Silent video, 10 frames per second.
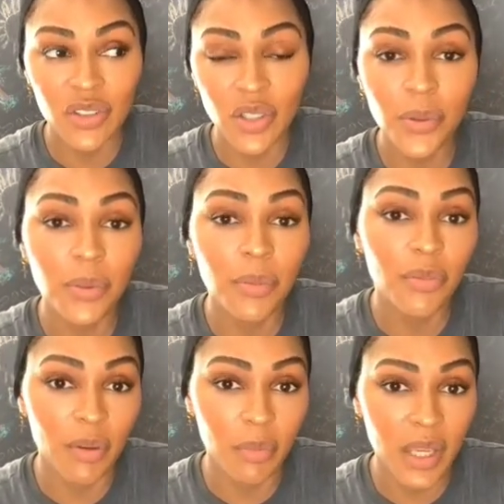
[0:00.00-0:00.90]
took them
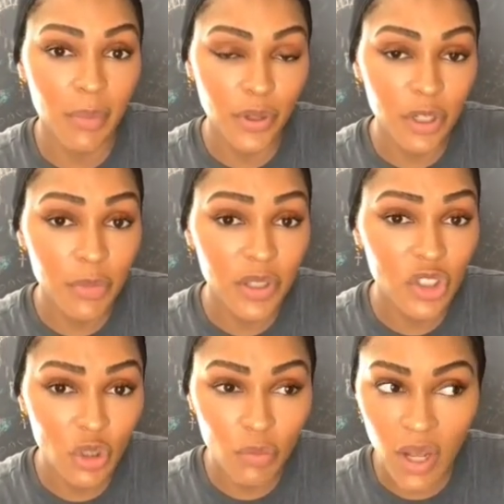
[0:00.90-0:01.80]
from me and put them in the
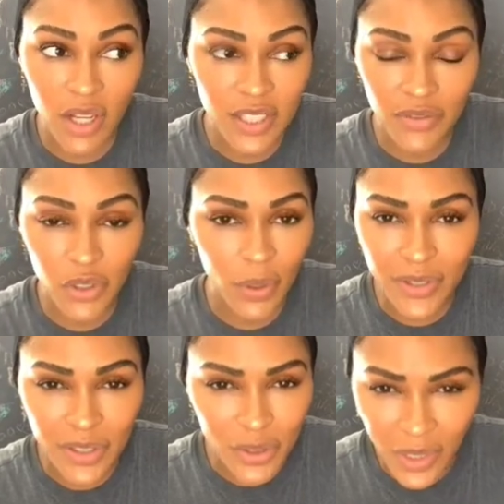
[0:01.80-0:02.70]
June box, even though I
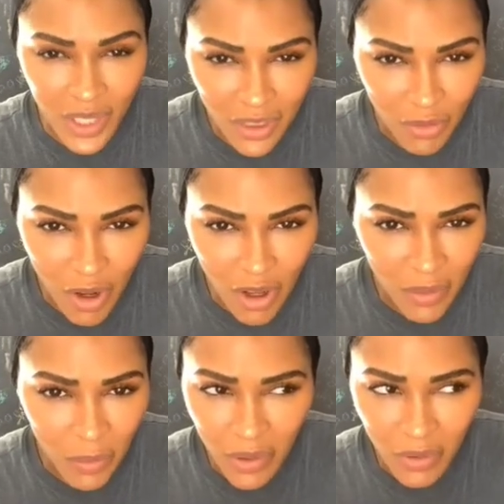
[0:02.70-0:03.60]
wasn't doing anything wrong. They
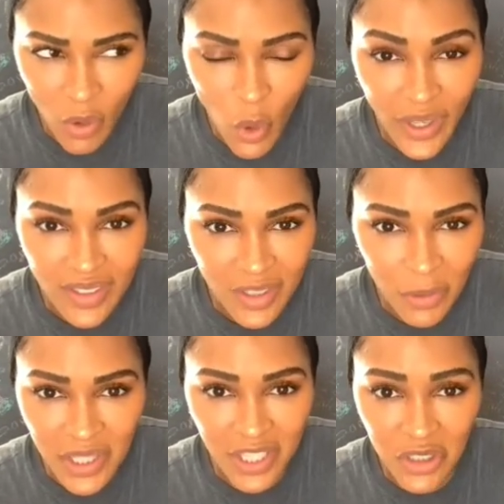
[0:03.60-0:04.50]
were coins. They
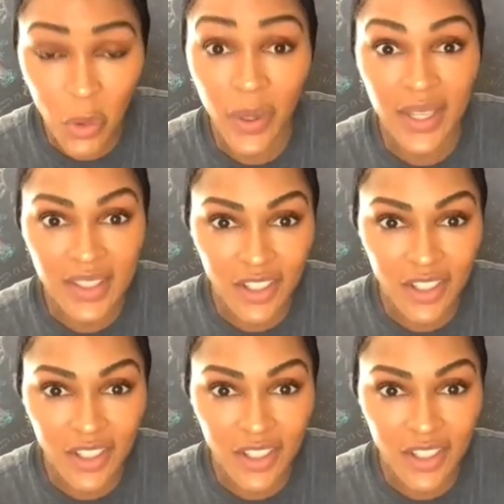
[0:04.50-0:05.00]
weren't like toys,